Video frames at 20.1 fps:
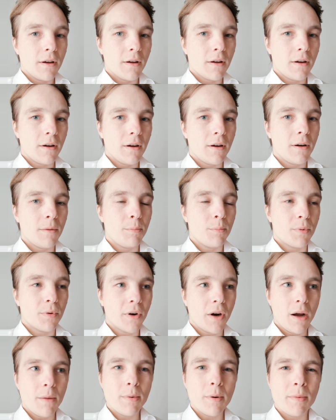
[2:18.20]

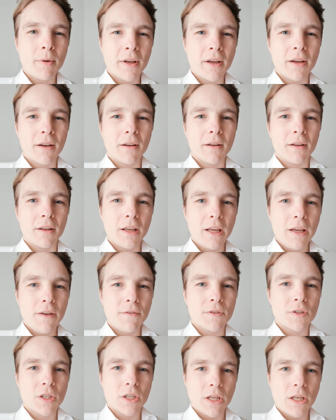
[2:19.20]
probably
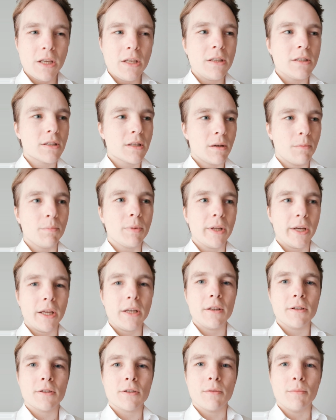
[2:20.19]
if she's
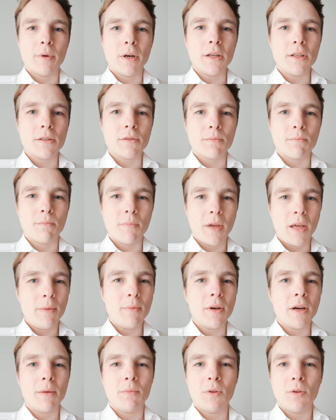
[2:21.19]
complaining so much,
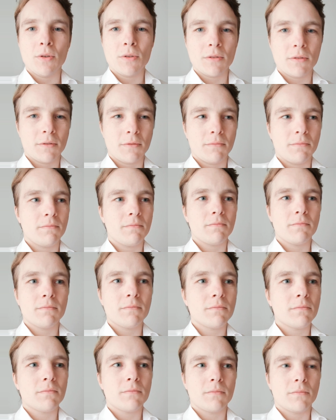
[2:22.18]
maybe I'm not
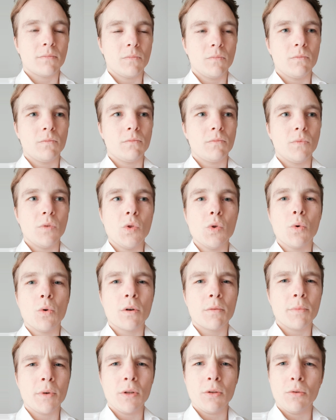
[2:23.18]

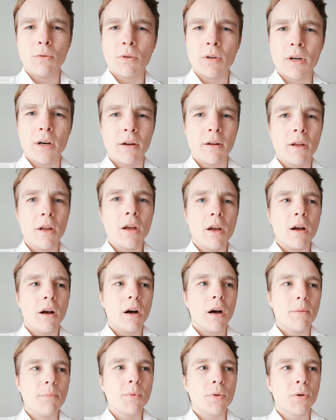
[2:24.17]
normal, or
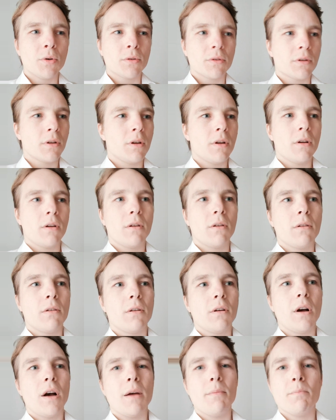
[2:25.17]

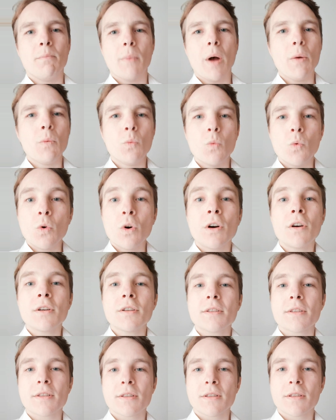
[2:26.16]
I'm
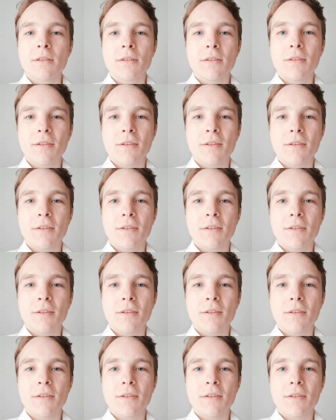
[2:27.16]
worse